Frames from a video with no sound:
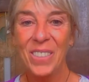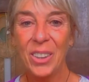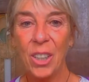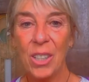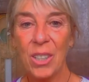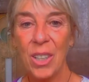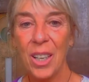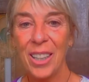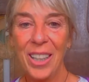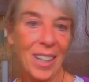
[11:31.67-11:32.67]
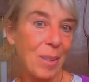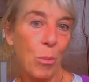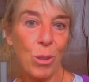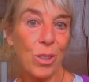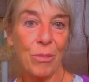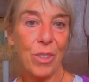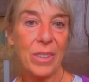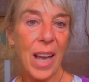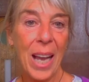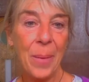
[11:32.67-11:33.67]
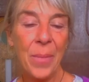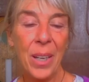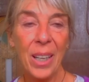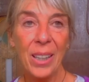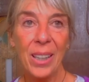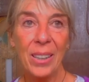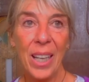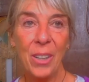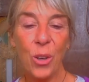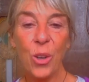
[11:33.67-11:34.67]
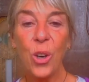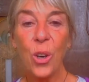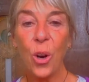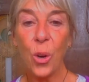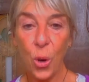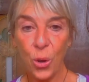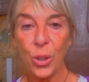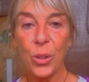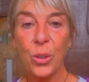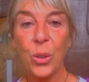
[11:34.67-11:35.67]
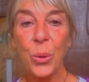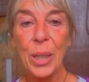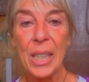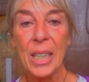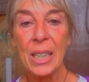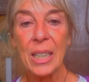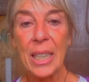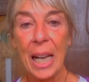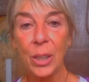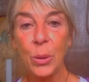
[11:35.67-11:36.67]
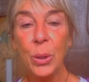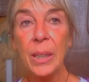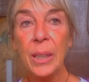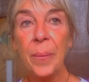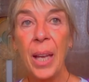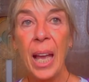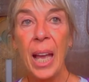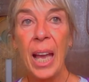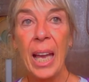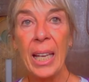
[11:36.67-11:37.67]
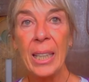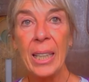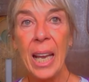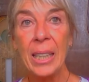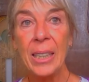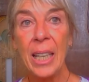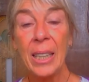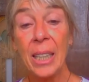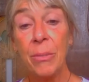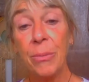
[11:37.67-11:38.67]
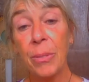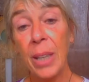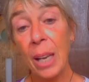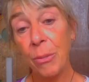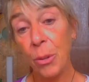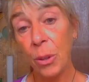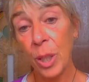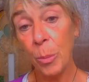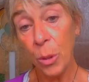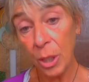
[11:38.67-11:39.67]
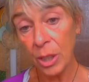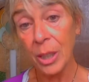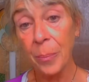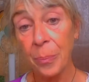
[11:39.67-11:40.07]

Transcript: Because most of the time, they occur during childhood, mm-hmm. and they give lifelong immunity.